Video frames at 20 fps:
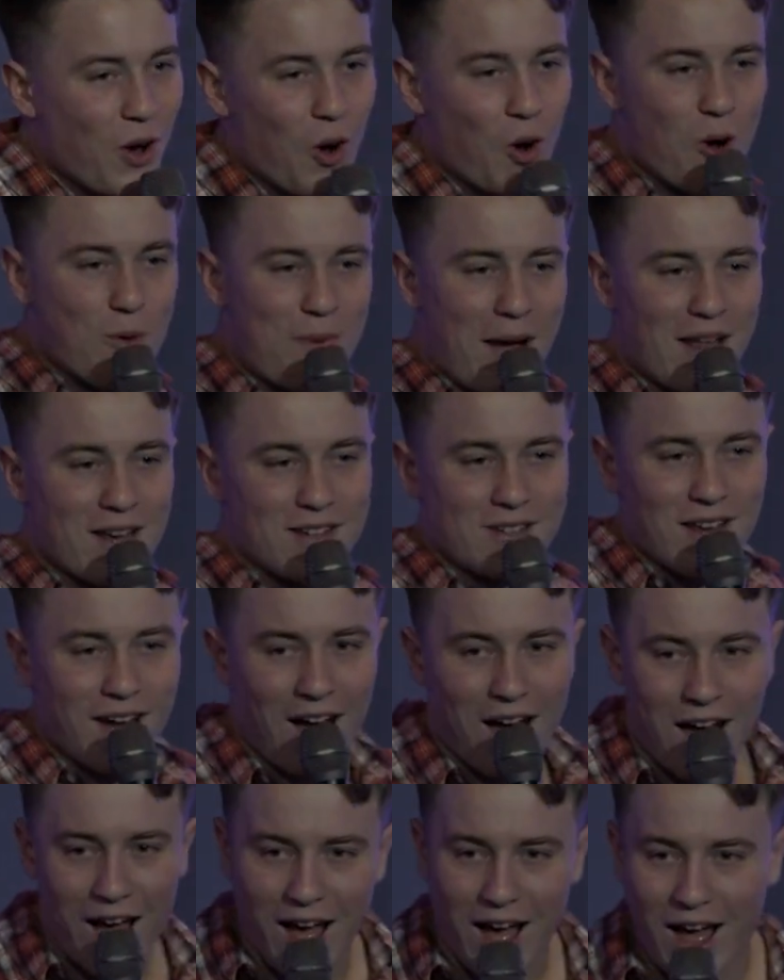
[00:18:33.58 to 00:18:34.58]
all
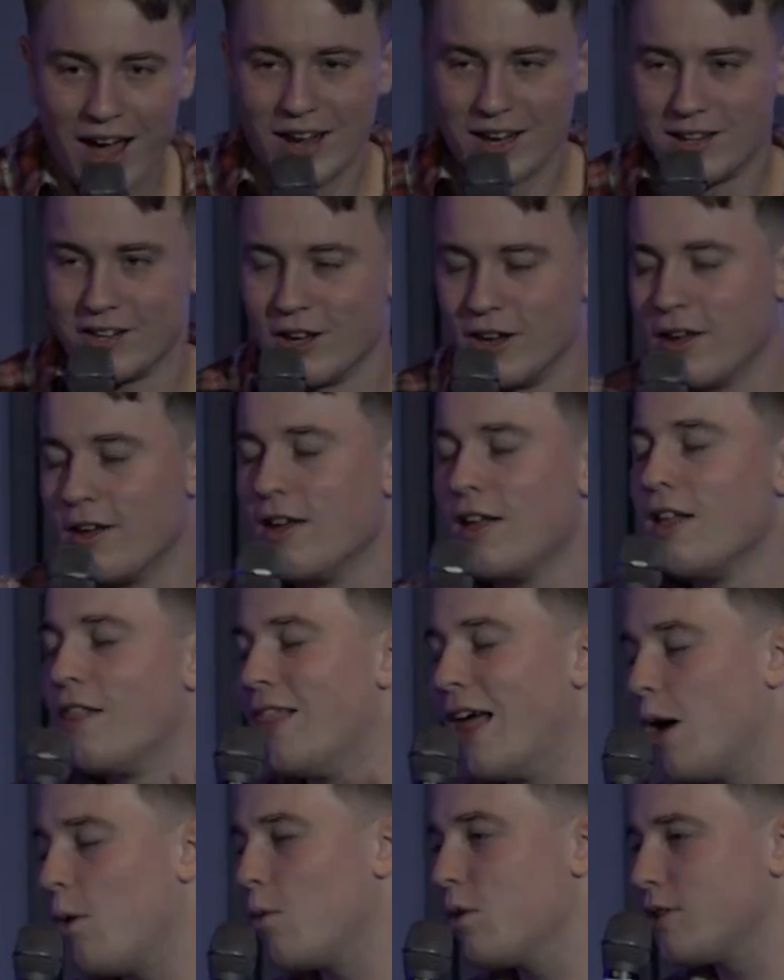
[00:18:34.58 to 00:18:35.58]
banter, idiot.
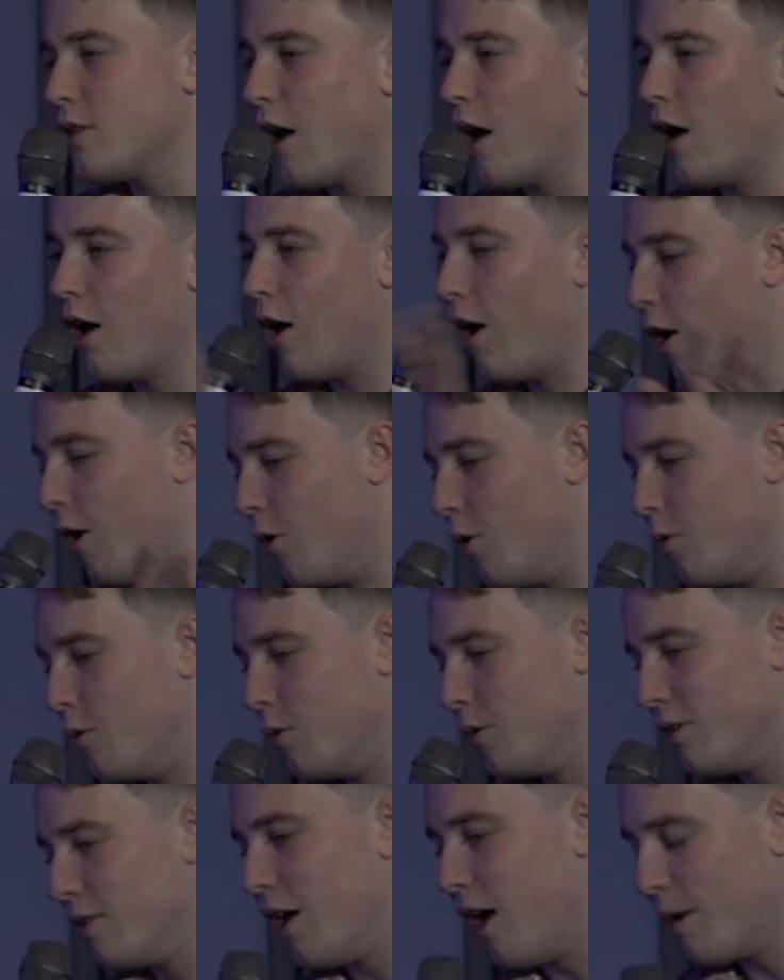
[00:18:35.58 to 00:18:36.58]
That was our
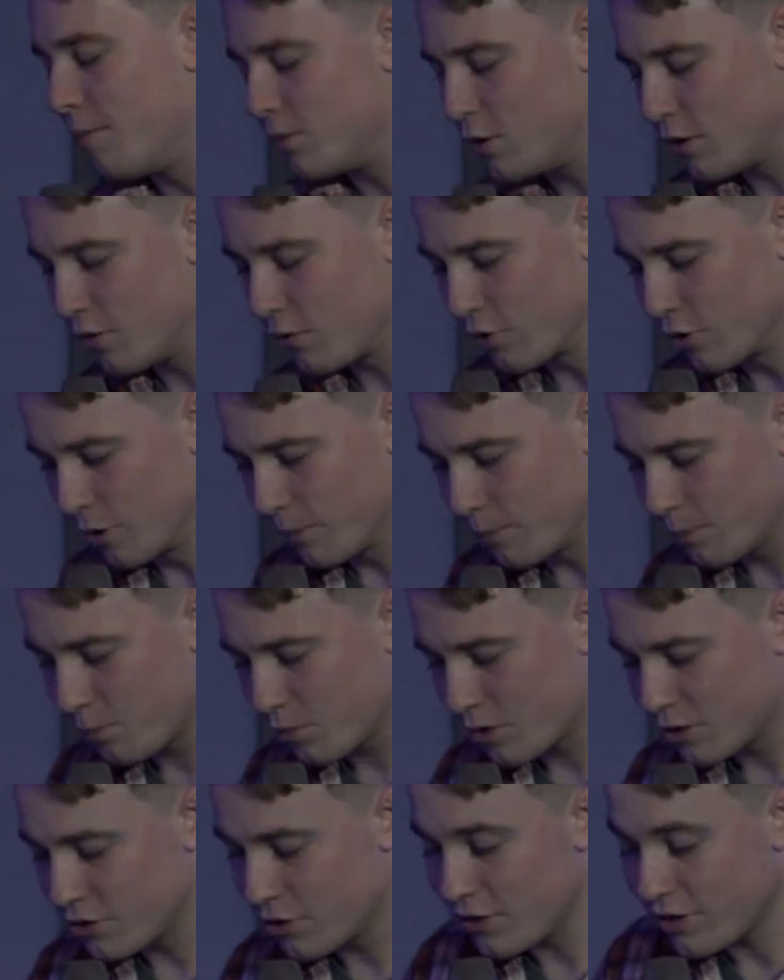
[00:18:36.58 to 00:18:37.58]
whole youth group.
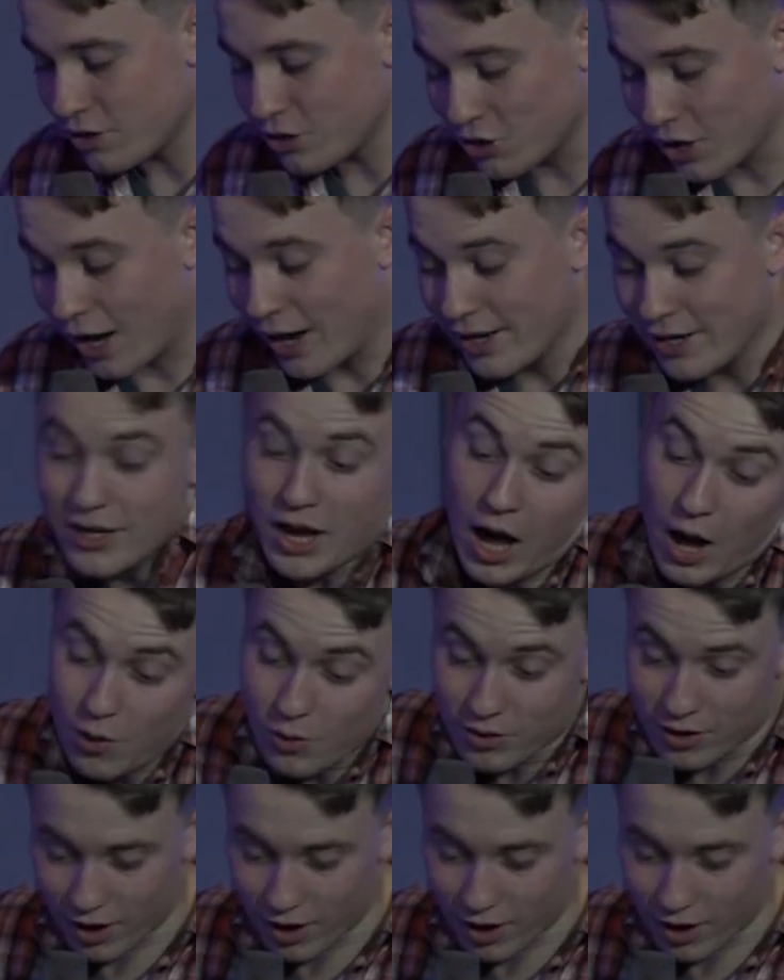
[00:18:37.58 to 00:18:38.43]
So this shy girl